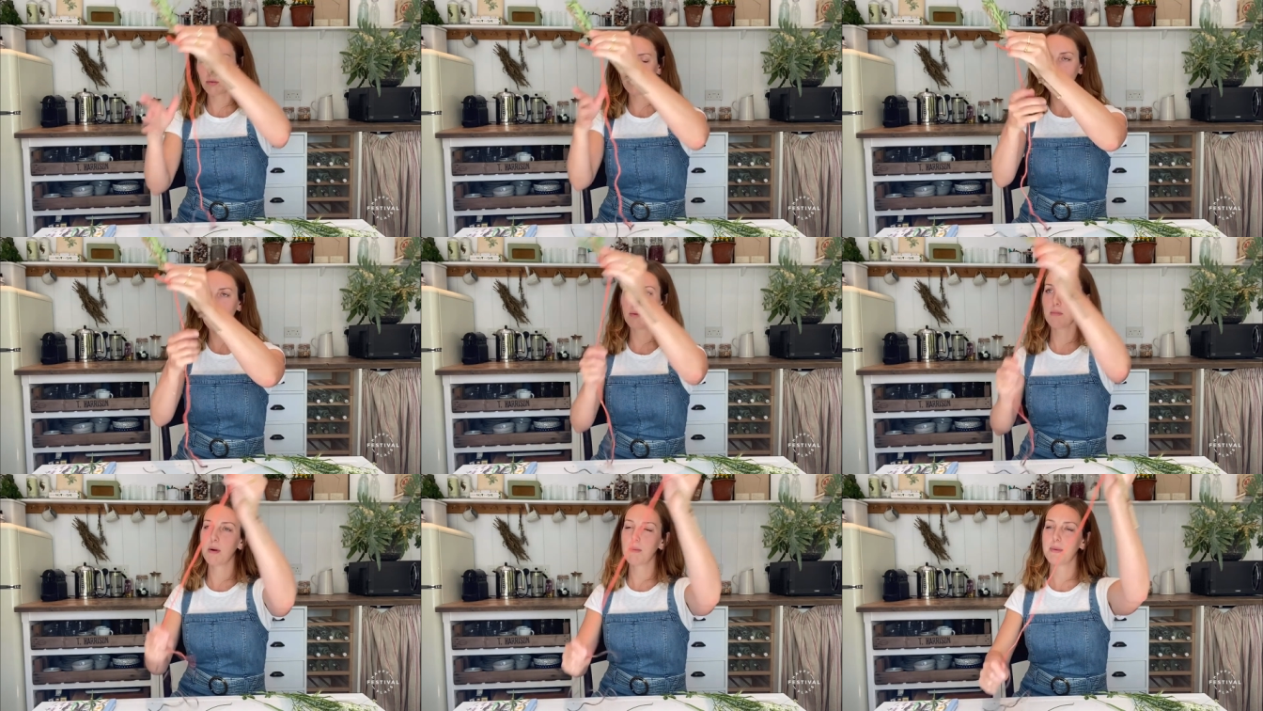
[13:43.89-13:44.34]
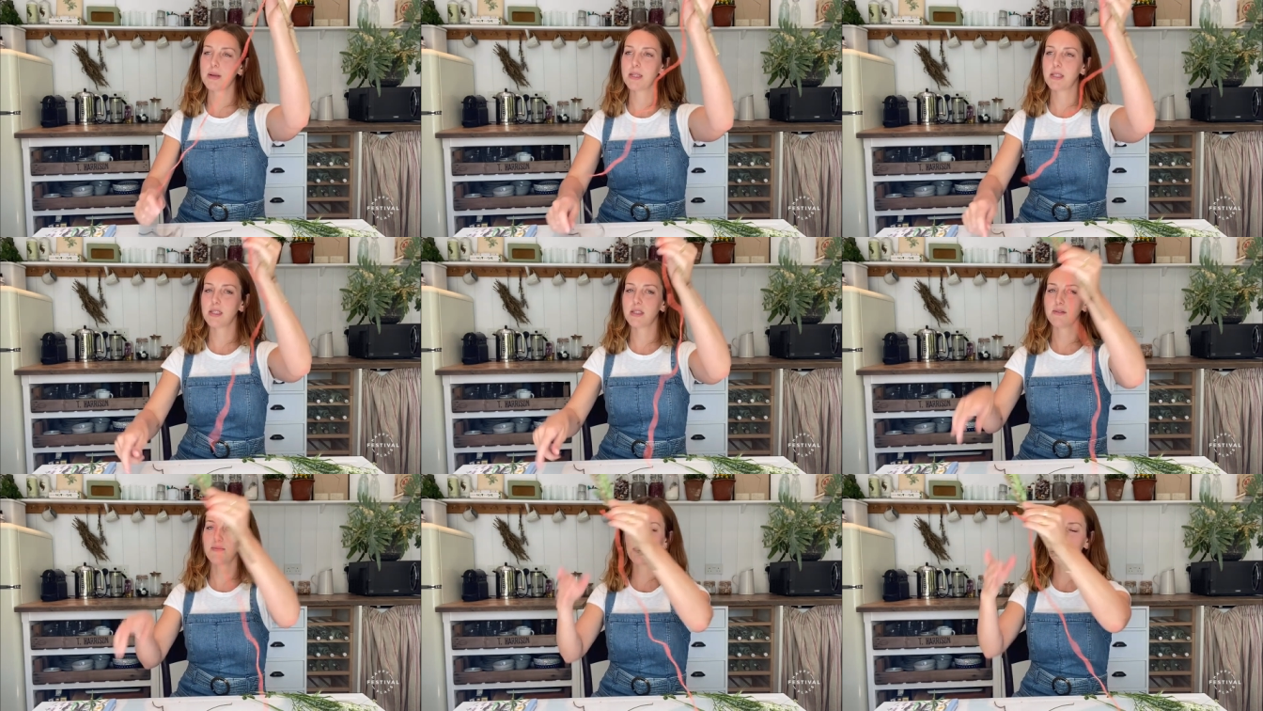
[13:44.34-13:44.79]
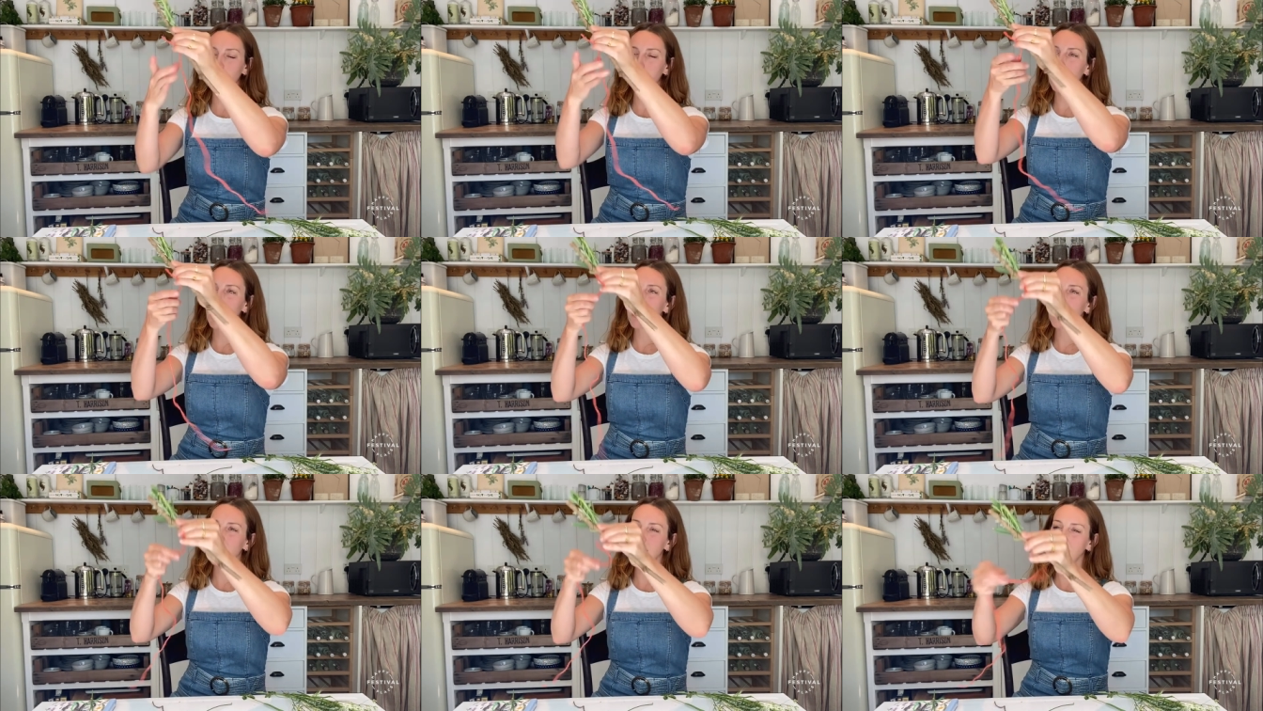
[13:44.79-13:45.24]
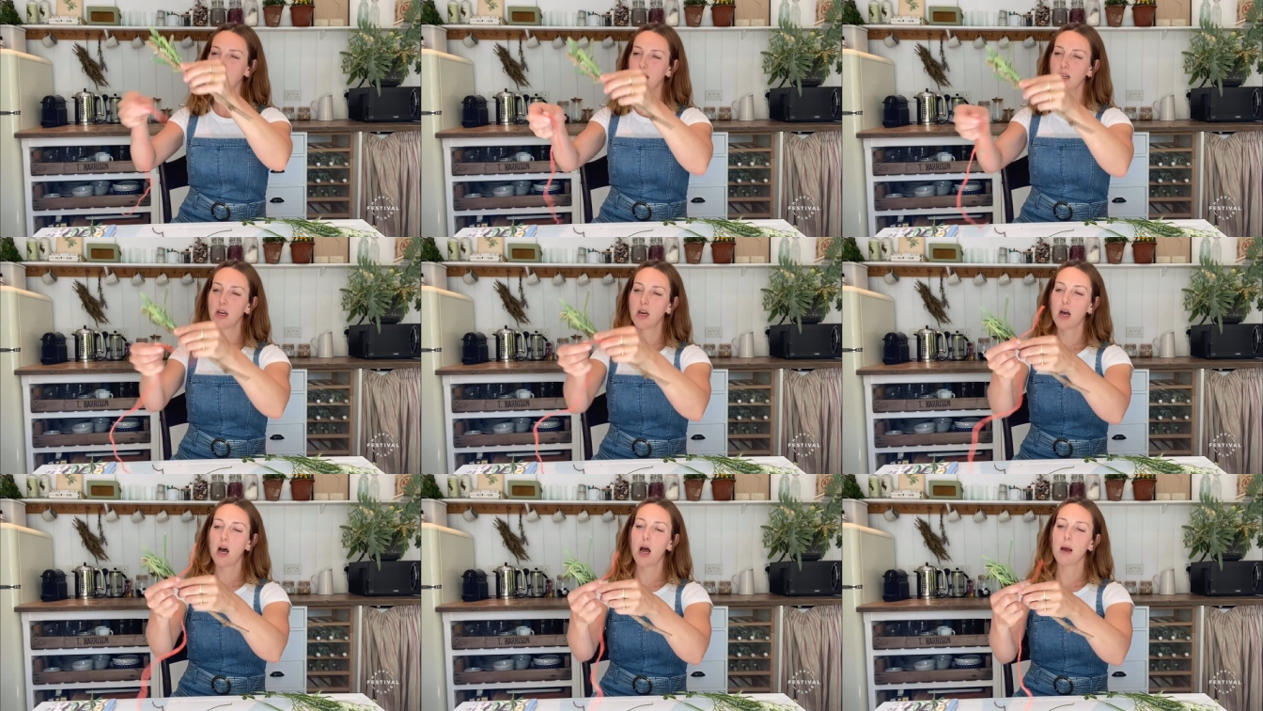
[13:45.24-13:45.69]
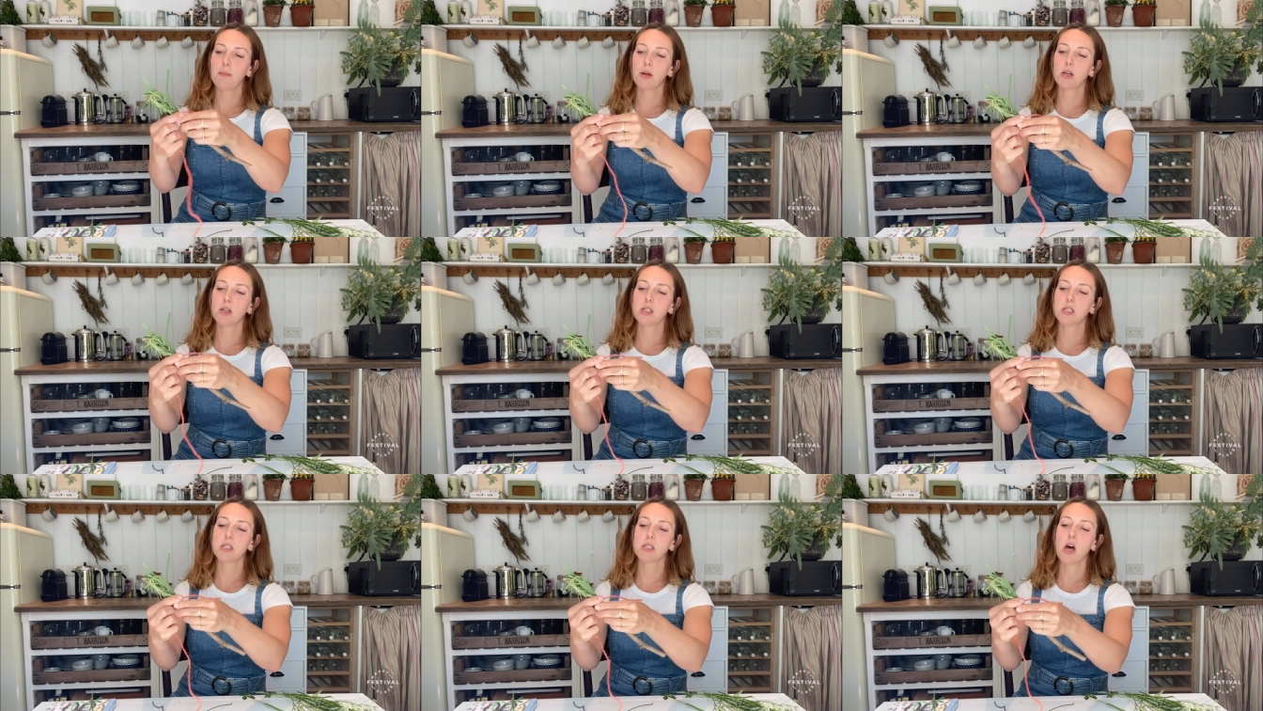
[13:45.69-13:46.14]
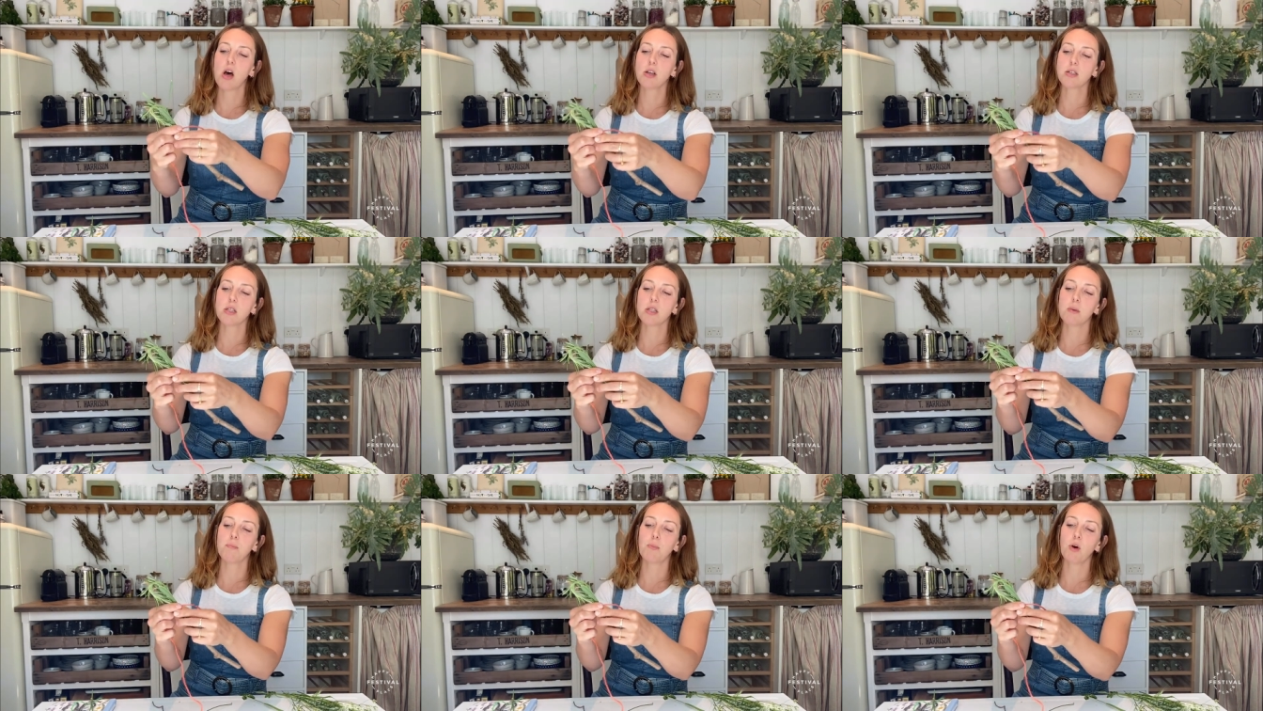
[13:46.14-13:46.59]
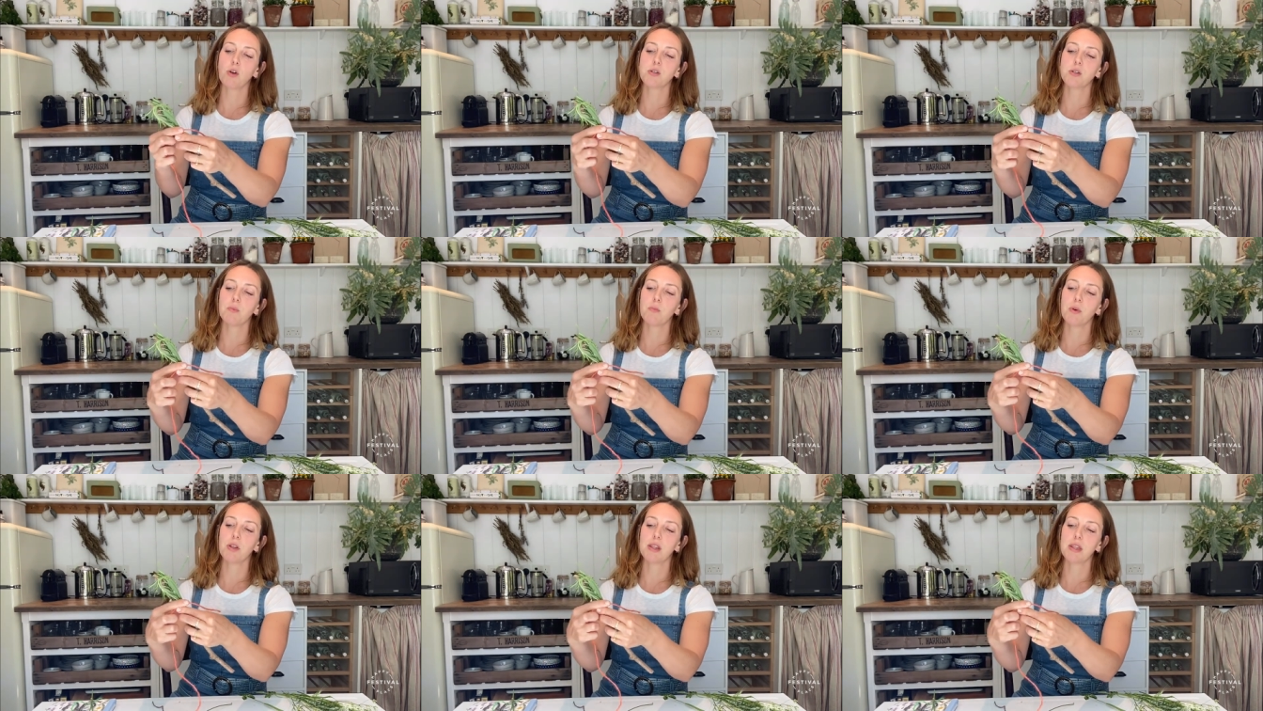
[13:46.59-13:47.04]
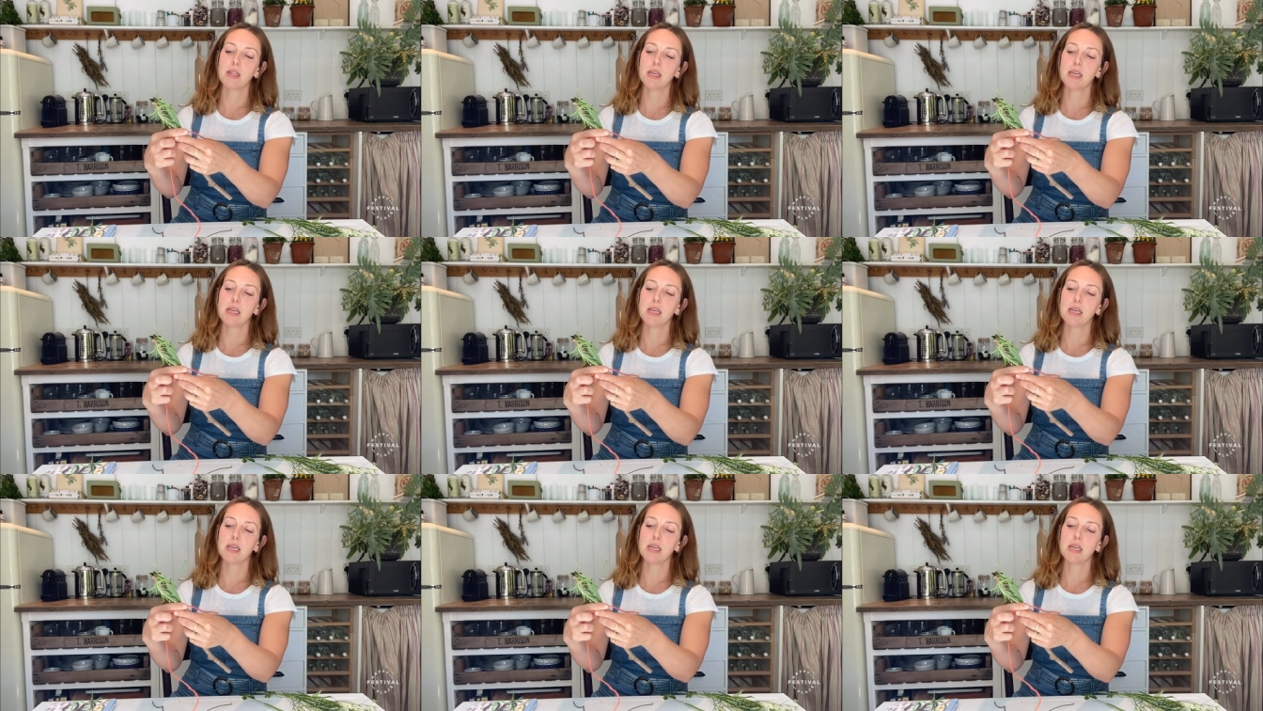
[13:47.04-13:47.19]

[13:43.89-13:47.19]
one of my pieces of twine. I'm going to start at the bottom with